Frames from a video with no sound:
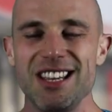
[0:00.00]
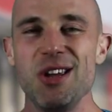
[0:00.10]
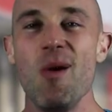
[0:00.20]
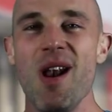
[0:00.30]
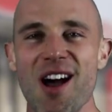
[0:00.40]
And
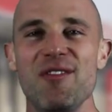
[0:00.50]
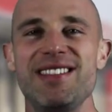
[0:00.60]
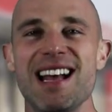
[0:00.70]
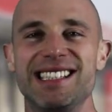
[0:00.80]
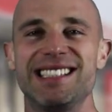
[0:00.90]
you
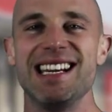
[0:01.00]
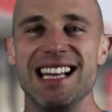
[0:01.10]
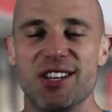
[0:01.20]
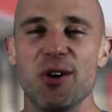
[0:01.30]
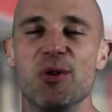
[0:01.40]
love
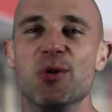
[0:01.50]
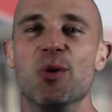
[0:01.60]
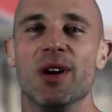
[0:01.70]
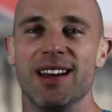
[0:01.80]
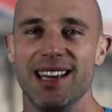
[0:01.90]
Destiny
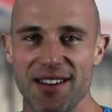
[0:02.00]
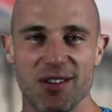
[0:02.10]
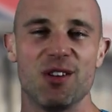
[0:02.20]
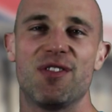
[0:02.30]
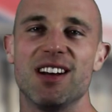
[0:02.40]
2. Even
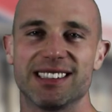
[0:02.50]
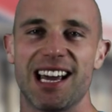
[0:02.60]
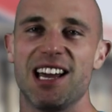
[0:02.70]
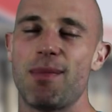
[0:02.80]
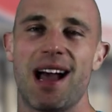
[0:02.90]
though the first
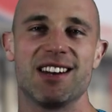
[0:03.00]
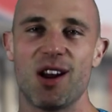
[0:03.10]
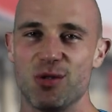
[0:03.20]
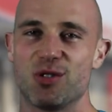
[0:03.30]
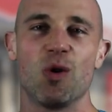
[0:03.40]
game had
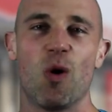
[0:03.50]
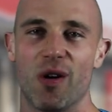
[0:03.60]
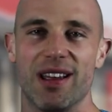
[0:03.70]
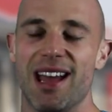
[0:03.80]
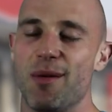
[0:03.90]
no
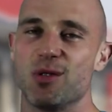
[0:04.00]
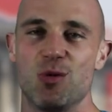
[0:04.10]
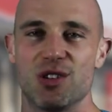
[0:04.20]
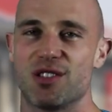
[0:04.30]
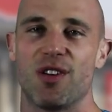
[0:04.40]
story and was
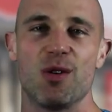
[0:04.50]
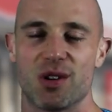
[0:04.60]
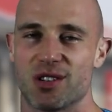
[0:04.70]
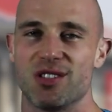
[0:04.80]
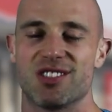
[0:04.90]
all just
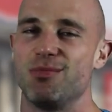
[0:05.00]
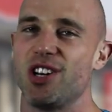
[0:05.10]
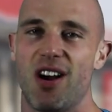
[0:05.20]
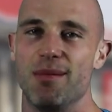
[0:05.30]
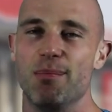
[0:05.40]
focused on some
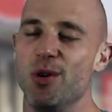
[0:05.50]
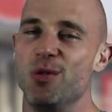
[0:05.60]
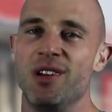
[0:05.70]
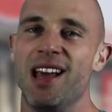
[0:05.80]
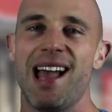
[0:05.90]
giant
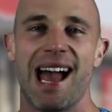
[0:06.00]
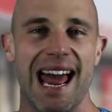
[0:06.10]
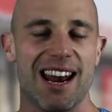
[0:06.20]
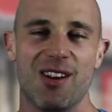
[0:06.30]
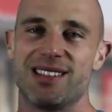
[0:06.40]
moon and
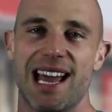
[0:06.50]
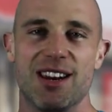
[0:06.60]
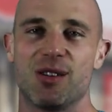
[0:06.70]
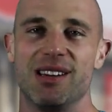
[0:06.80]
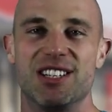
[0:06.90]
had a load of
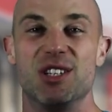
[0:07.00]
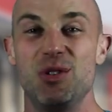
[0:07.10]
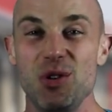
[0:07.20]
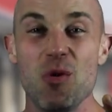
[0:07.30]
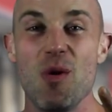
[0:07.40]
technical
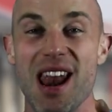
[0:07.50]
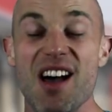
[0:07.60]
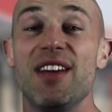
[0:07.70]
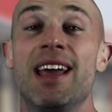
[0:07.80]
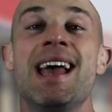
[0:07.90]
issues, you
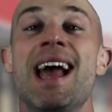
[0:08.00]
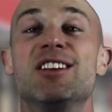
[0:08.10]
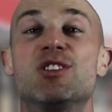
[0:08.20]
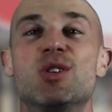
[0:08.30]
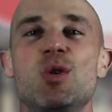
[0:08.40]
love it.
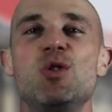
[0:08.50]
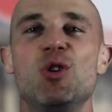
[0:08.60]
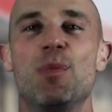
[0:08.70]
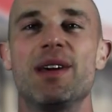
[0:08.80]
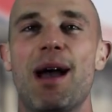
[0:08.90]
And soon
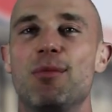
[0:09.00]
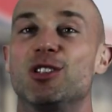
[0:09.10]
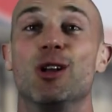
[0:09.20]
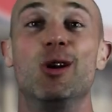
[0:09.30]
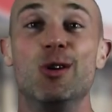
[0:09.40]
you'll be able
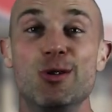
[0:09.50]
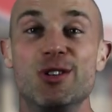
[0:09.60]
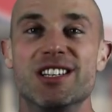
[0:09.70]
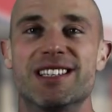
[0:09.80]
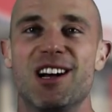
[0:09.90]
to
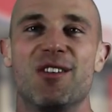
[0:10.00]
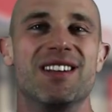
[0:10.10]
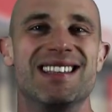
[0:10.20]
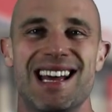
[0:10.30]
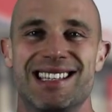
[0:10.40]
lose yourself
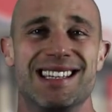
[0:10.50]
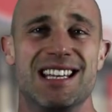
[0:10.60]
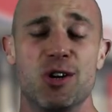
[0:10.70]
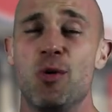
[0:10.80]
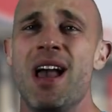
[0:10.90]
in
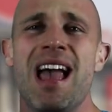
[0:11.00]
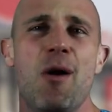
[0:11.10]
Destiny 2.